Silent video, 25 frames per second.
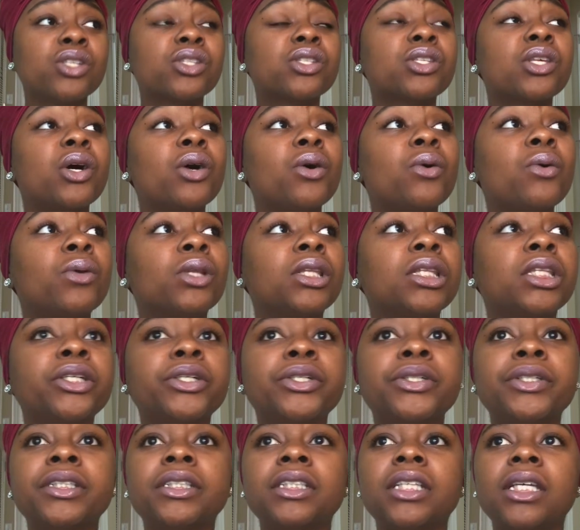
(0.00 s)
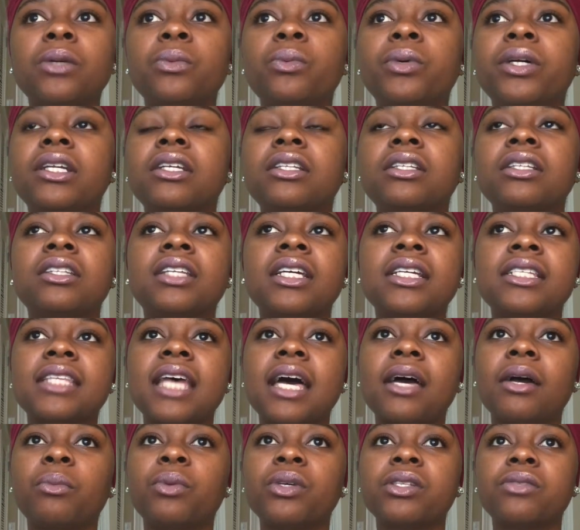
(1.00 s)
So literally, one of the things
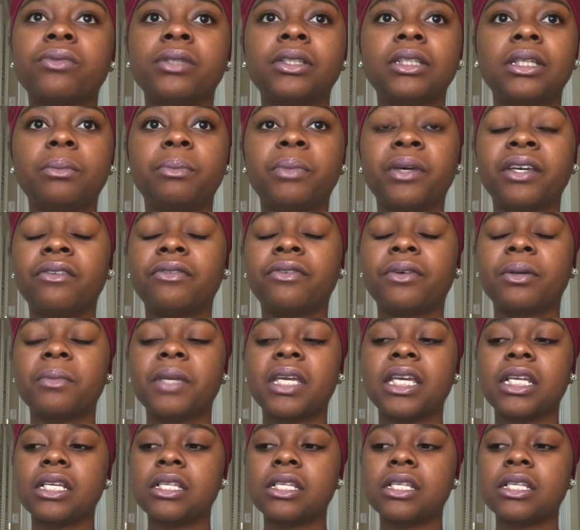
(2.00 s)
that was really big for me,